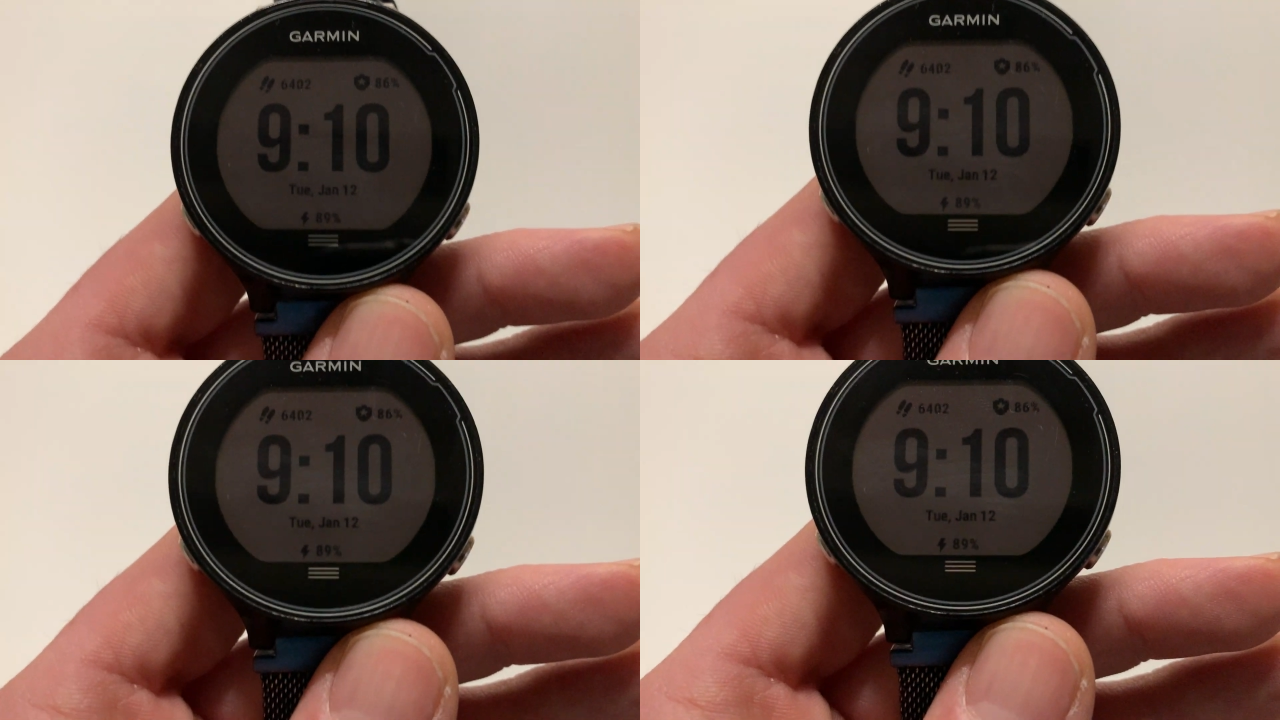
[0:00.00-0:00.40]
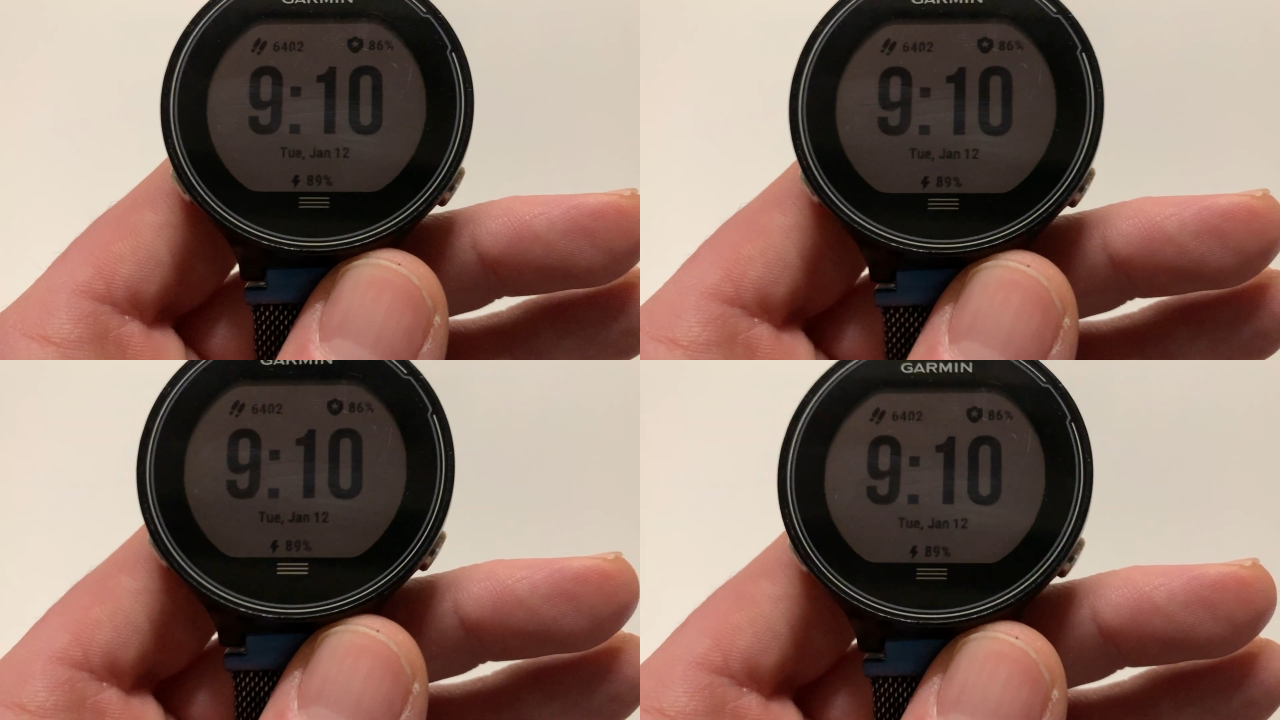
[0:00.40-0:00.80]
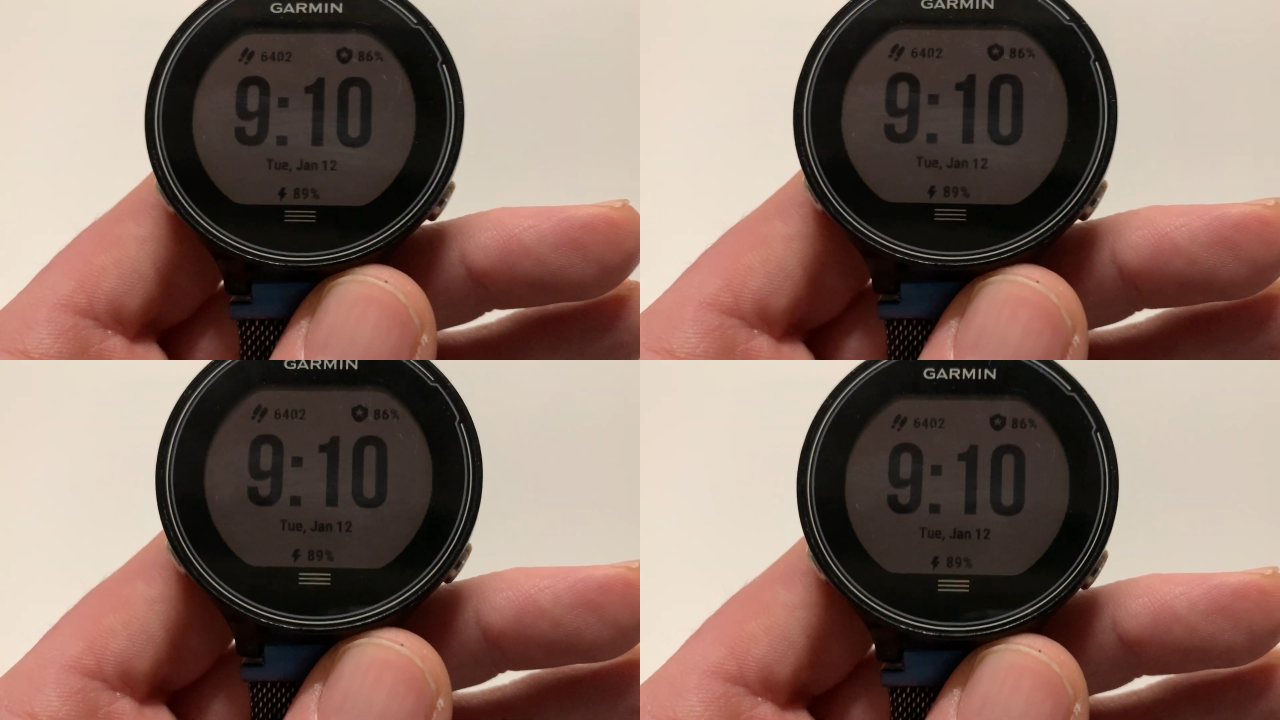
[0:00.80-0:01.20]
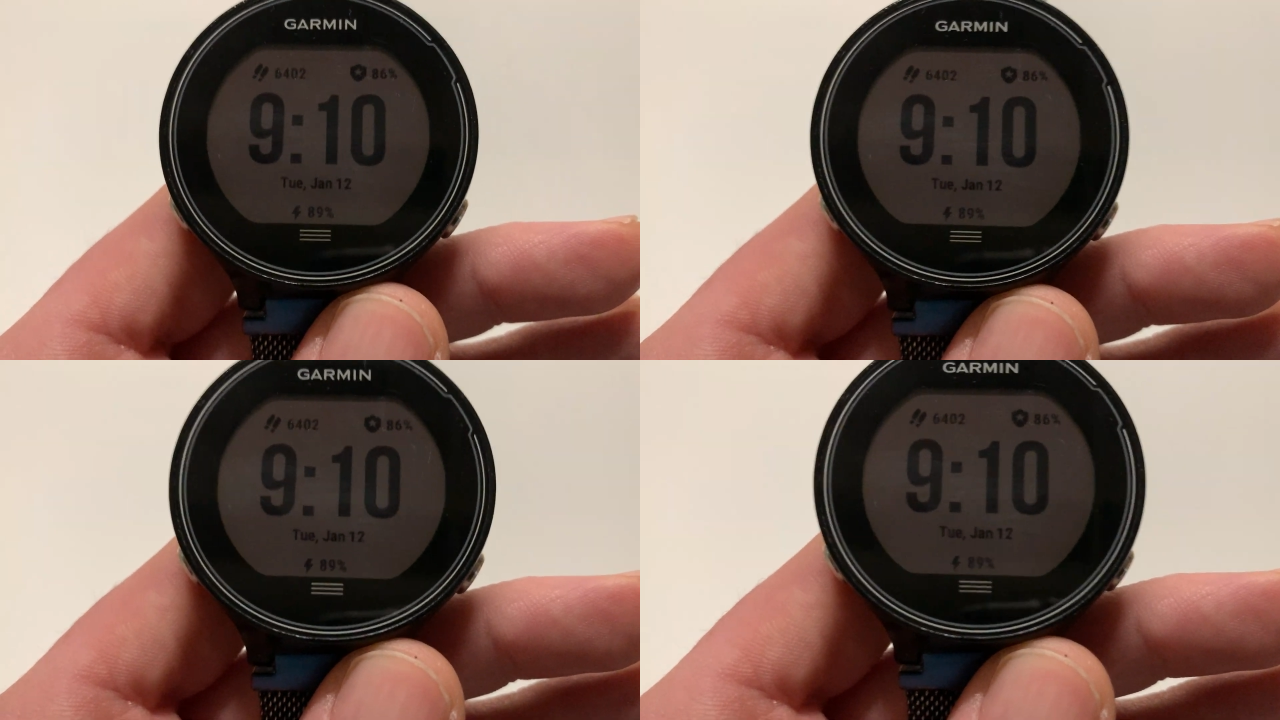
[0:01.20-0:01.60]
You would need the
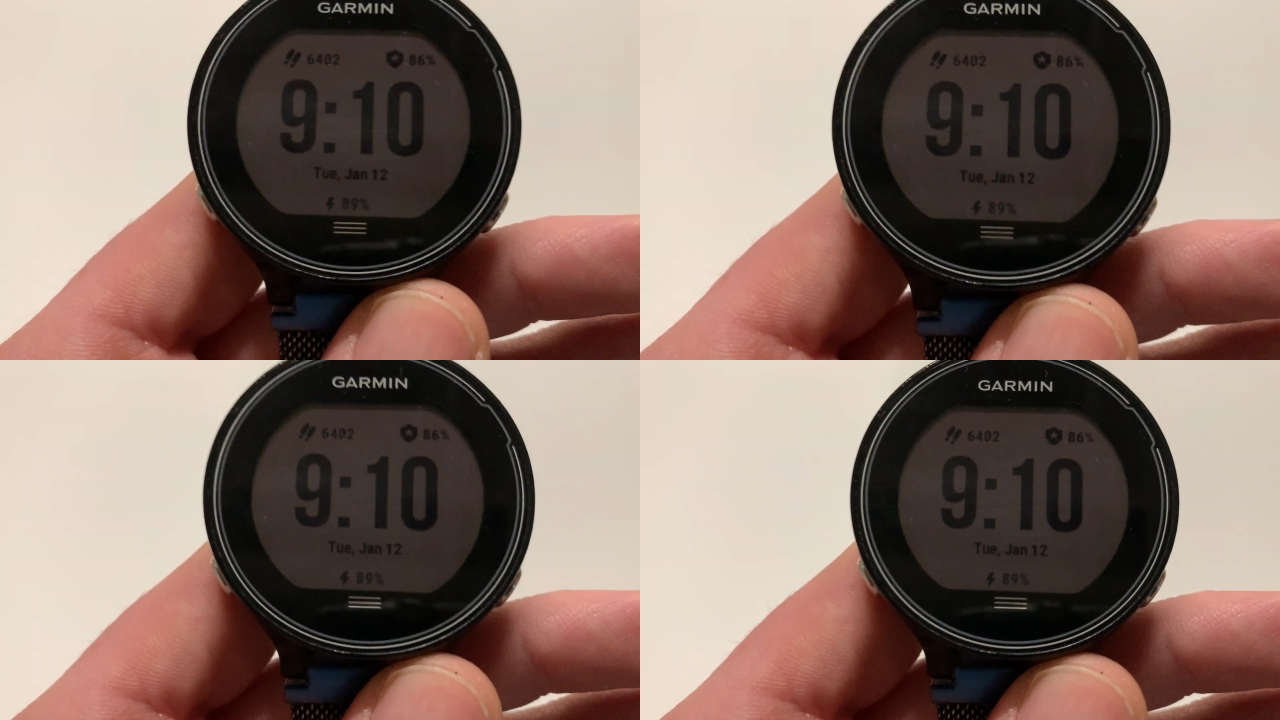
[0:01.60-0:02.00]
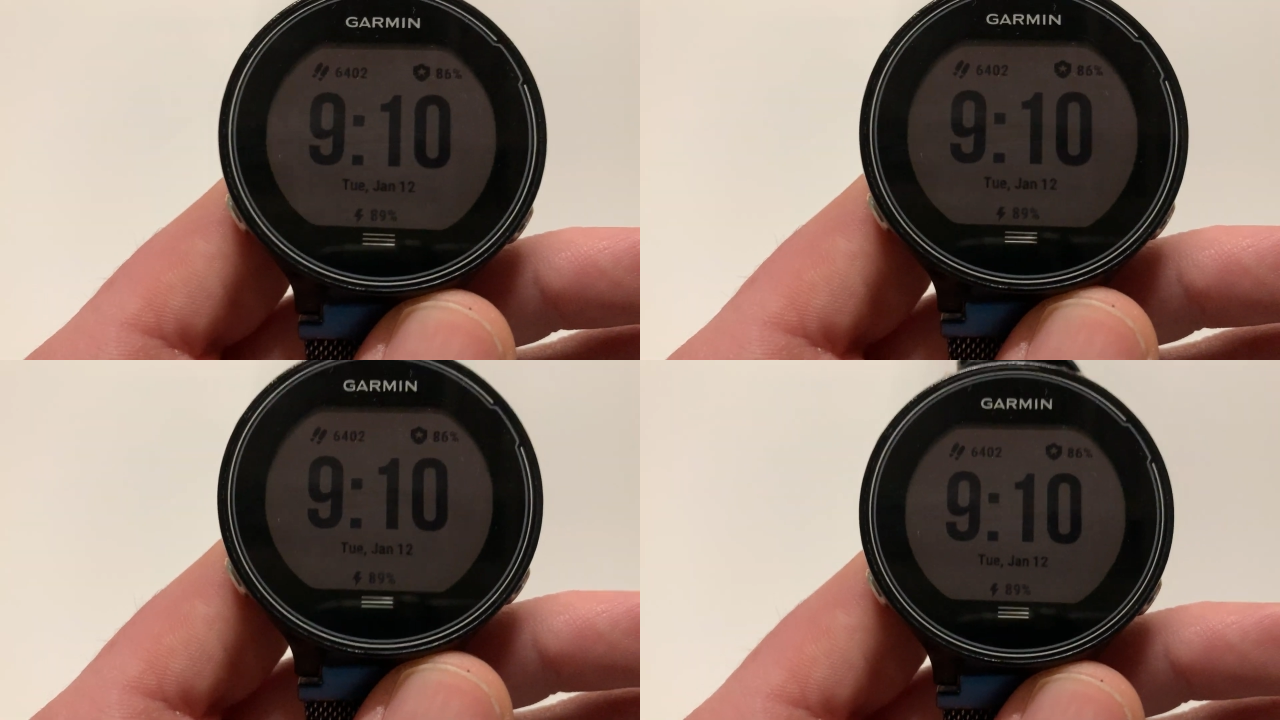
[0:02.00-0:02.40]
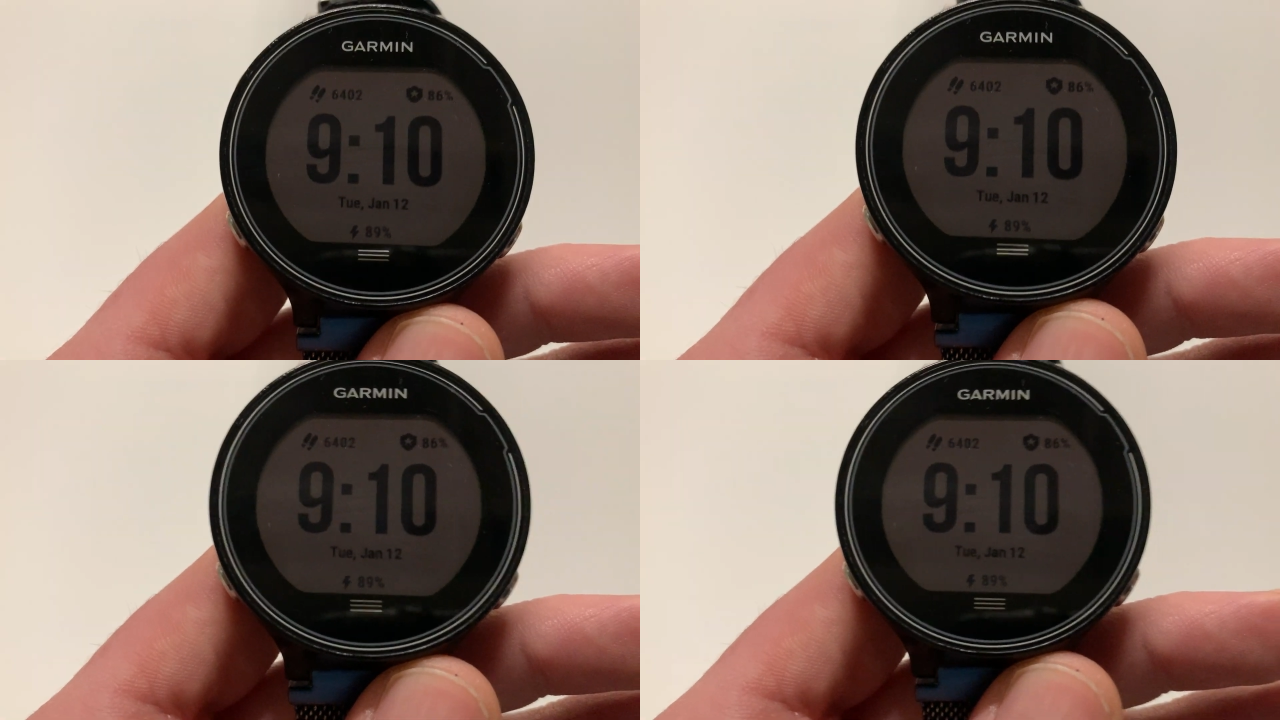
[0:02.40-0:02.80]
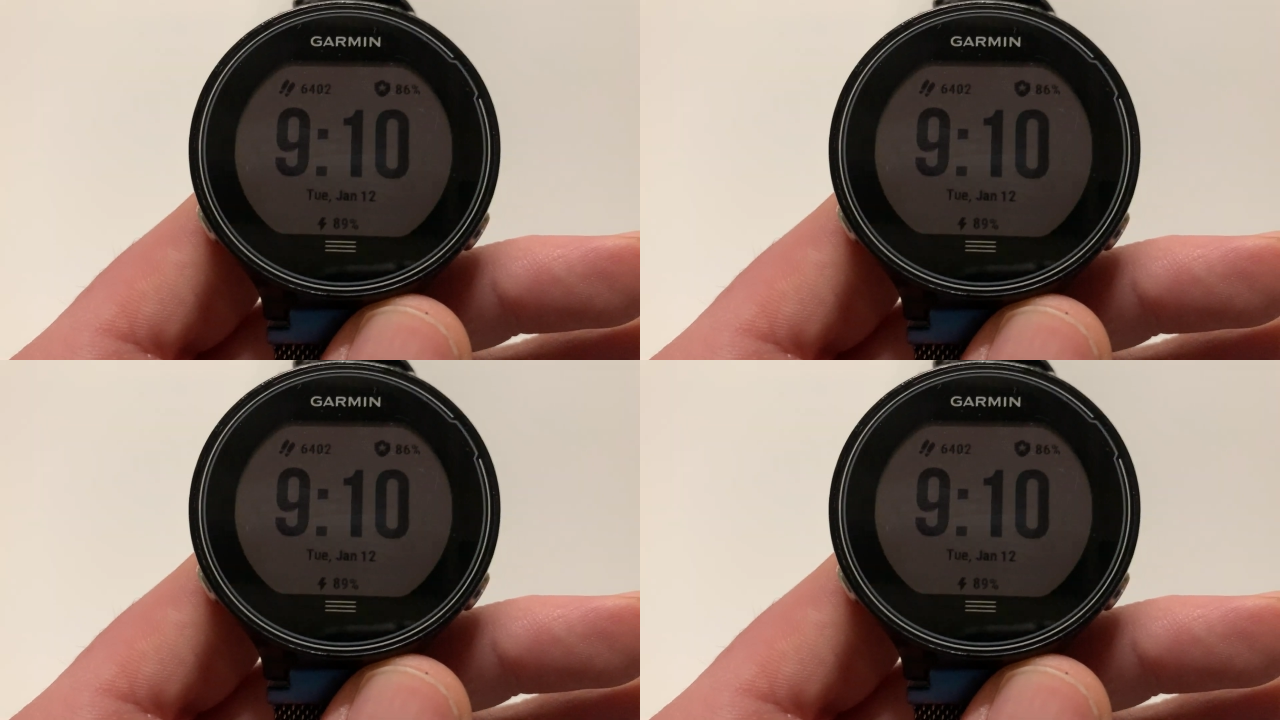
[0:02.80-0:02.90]
heart rate monitor band